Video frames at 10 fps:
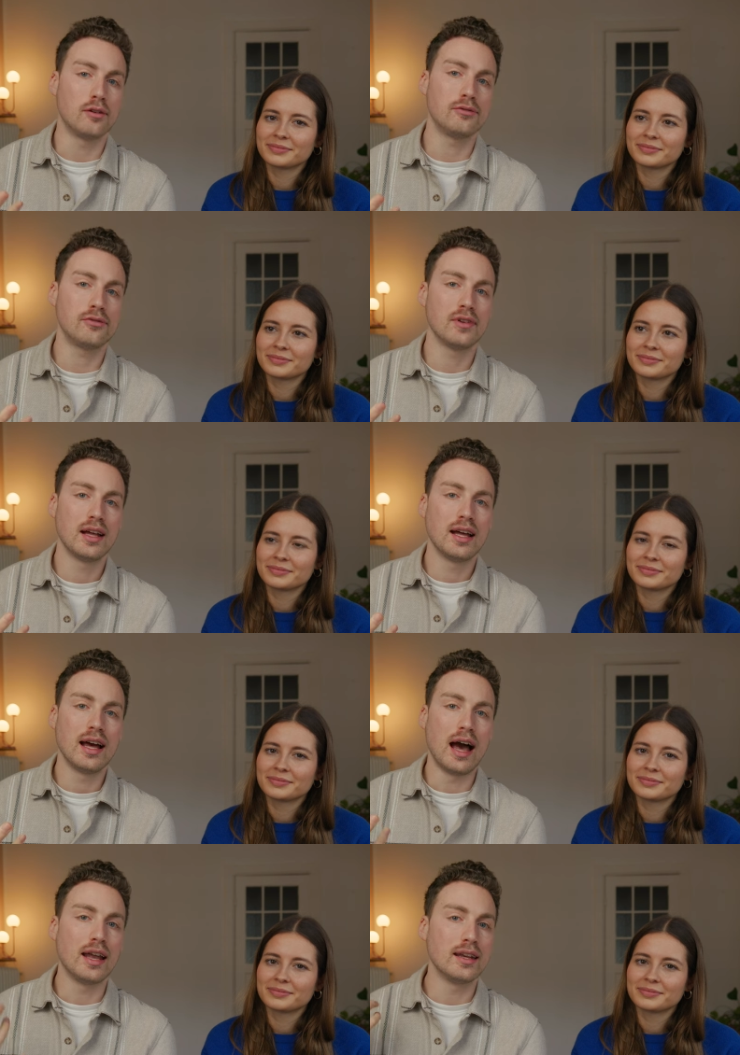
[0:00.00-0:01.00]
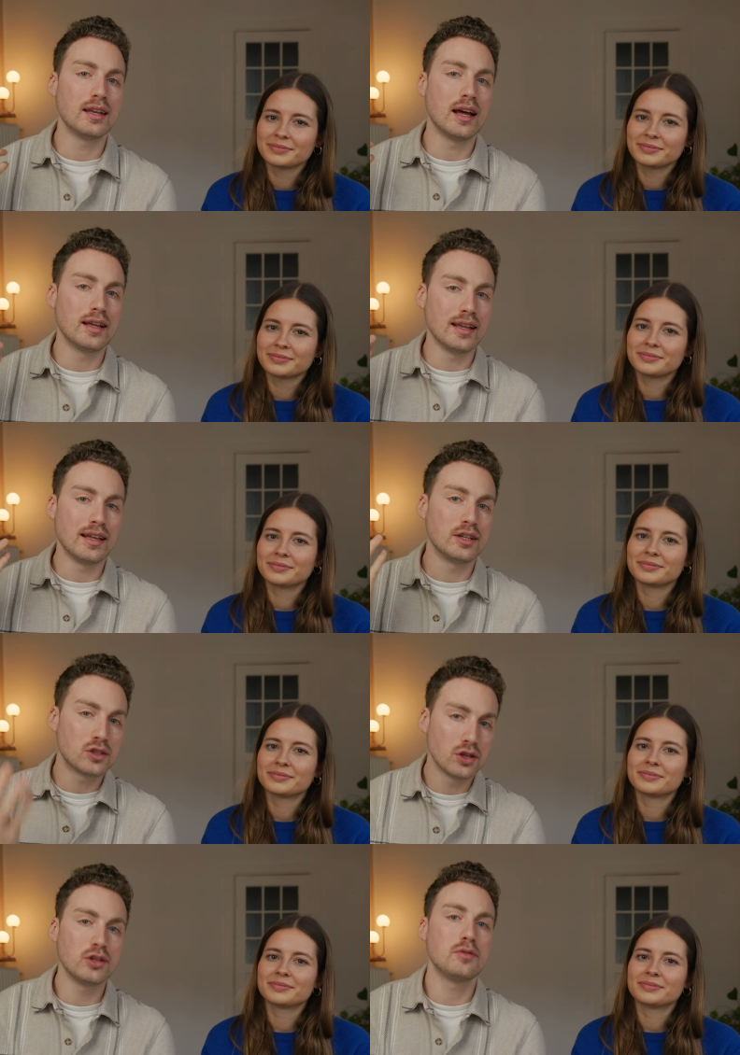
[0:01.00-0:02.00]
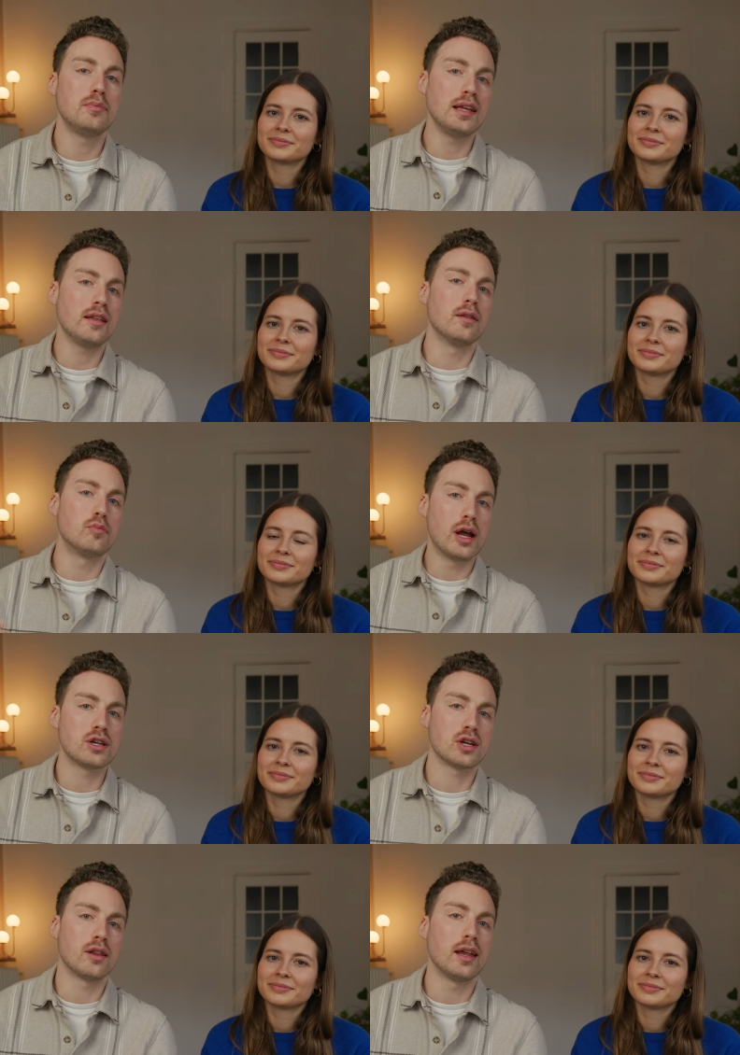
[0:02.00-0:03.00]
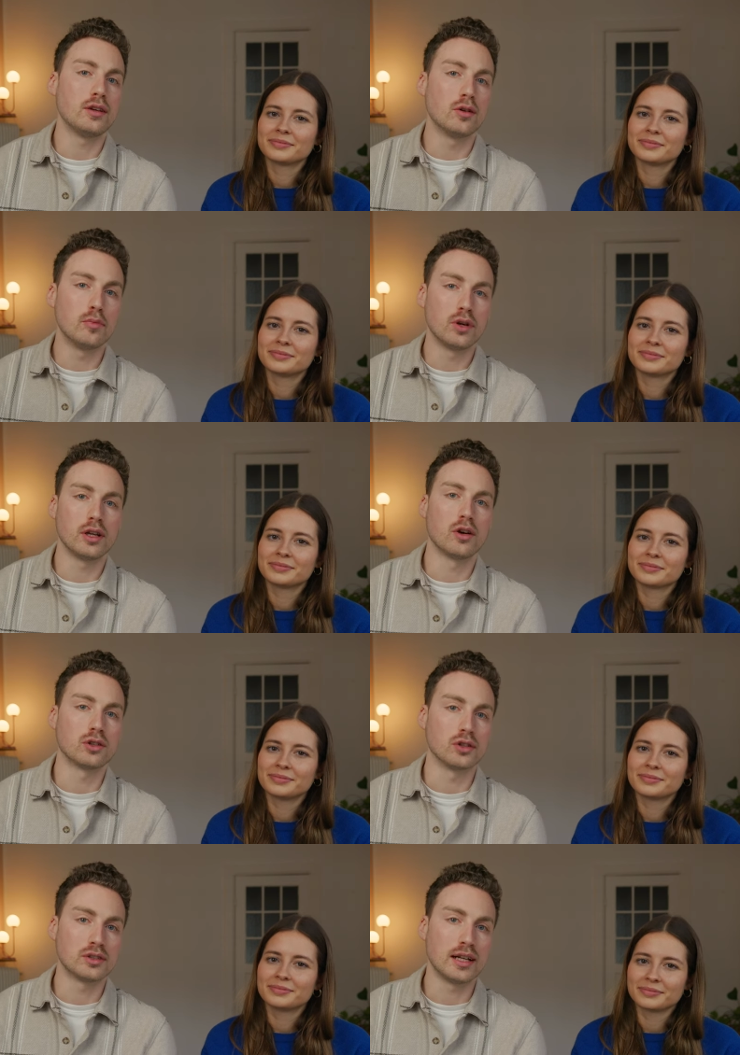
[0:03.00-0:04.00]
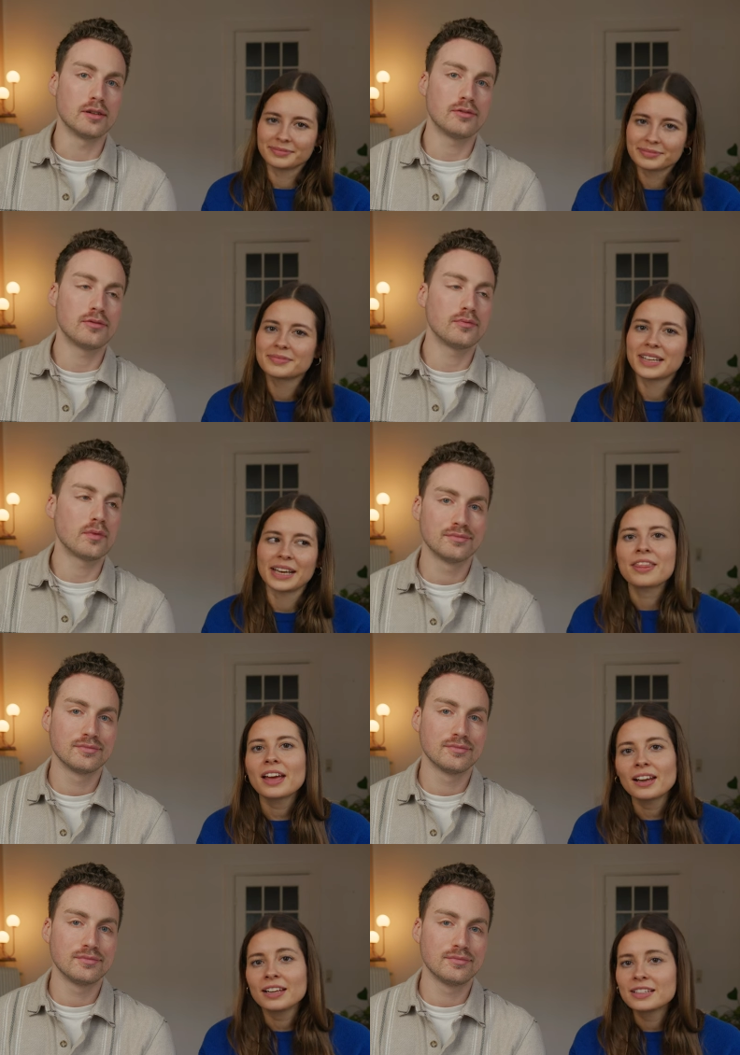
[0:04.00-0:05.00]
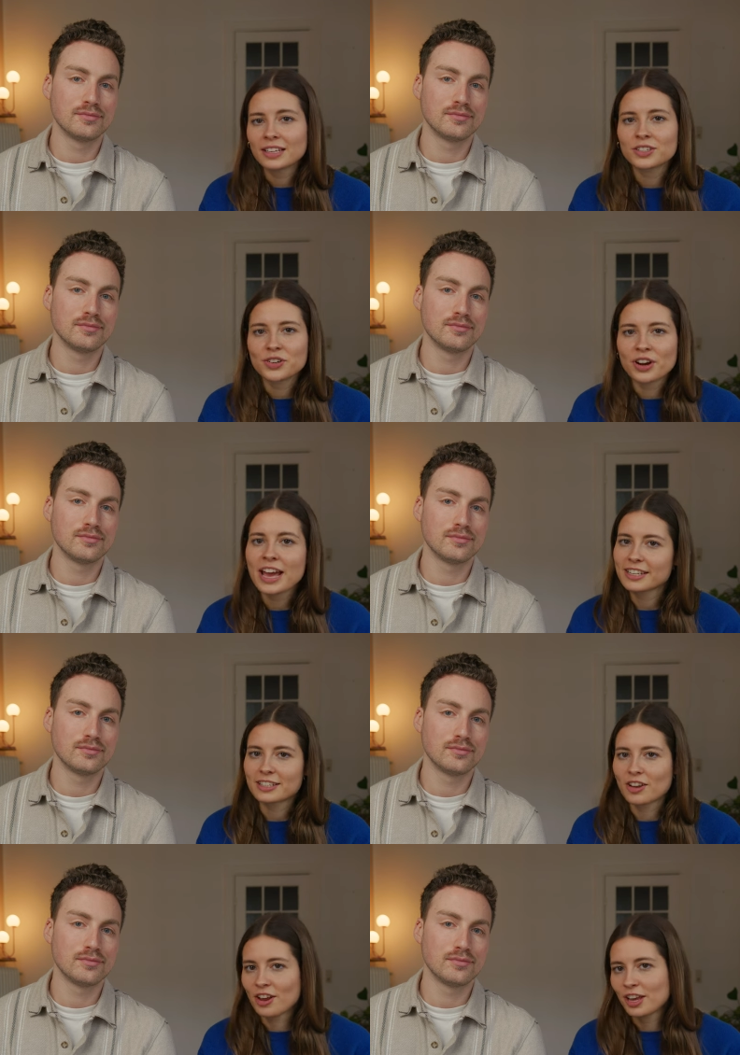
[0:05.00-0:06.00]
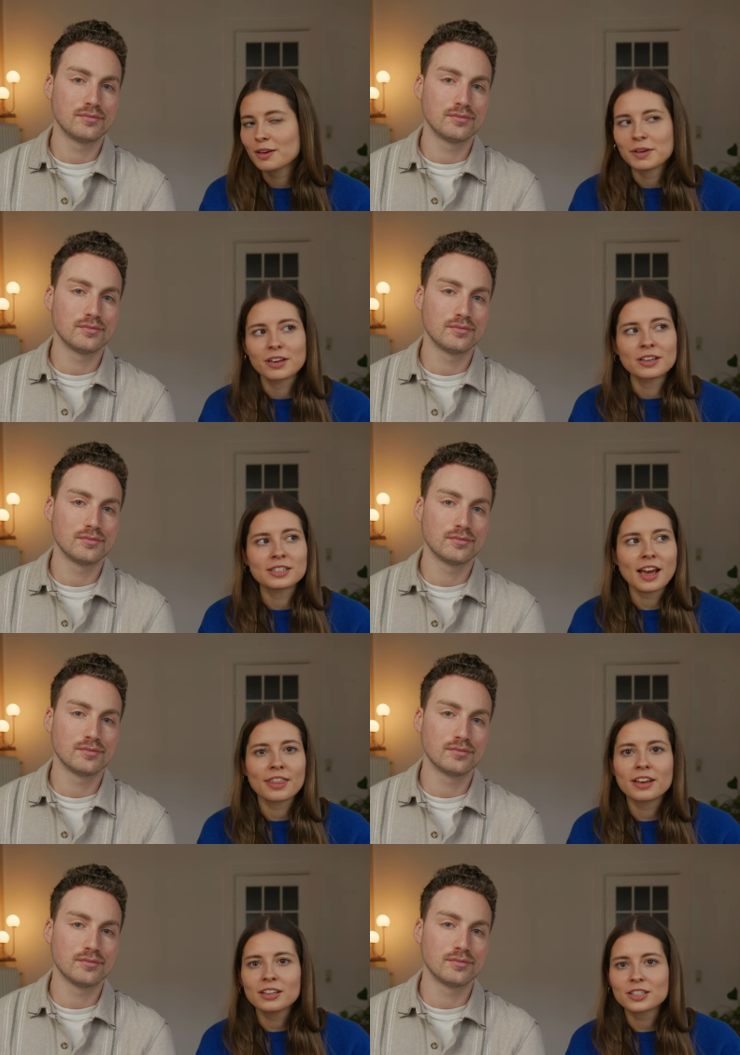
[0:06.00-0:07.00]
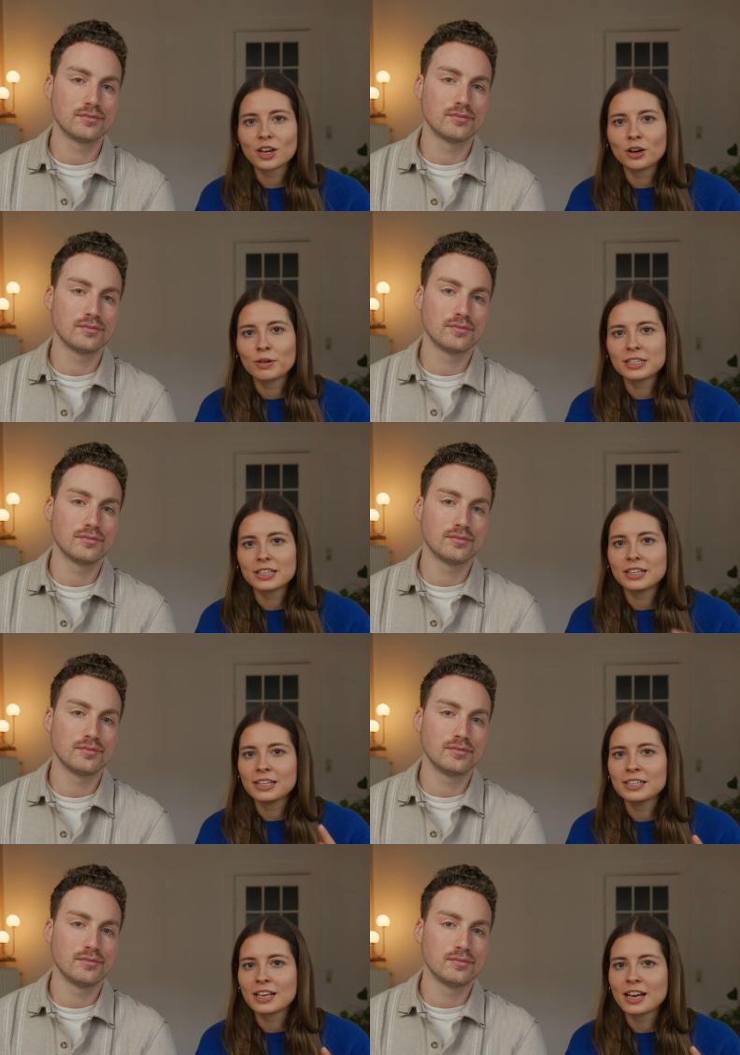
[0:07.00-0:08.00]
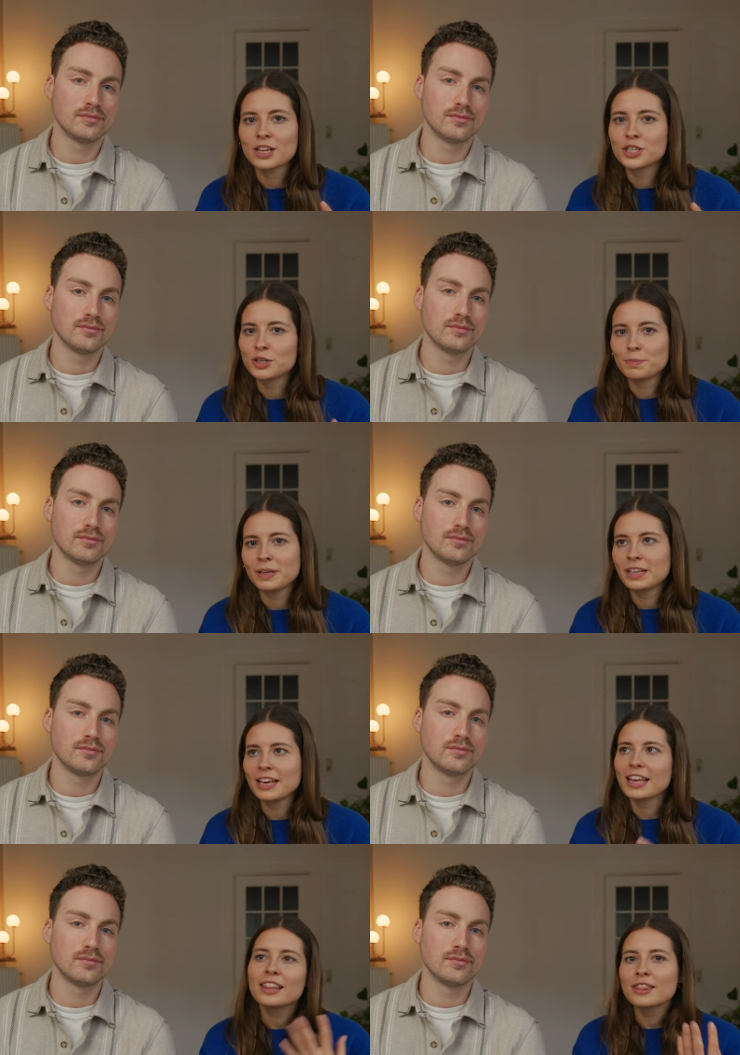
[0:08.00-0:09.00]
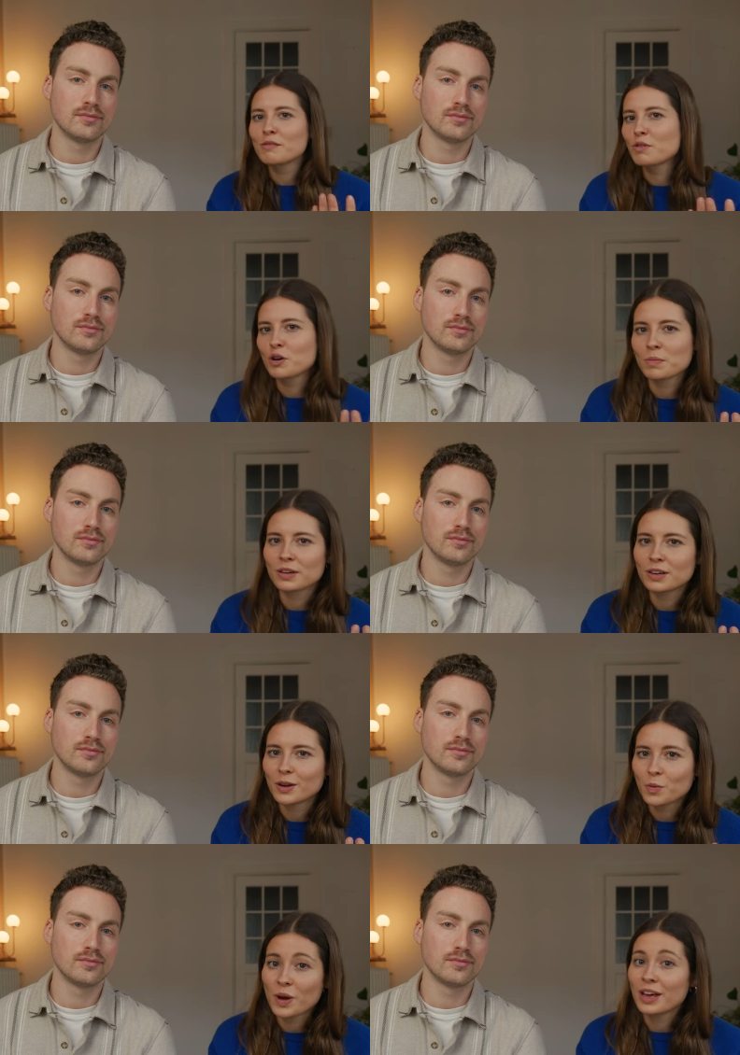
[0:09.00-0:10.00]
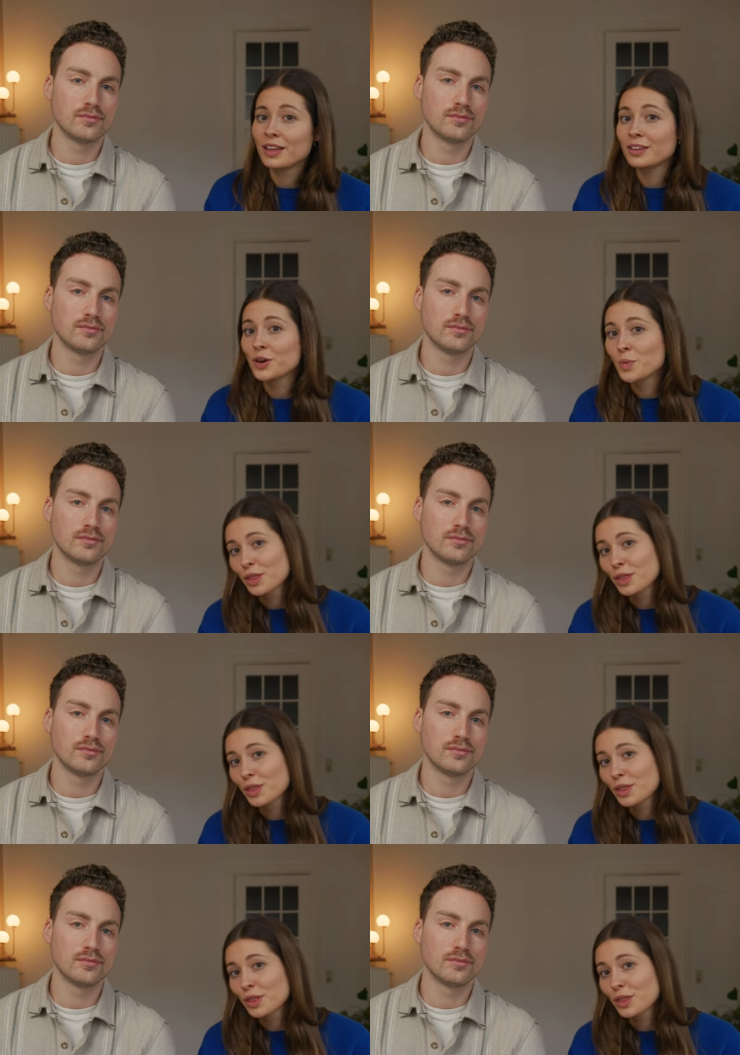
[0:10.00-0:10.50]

Speaker 1: off, and it could be the pressure that you're putting on yourself.
Speaker 2: And that leads us to our next learning, because I think it's always easier to be in the moment when you're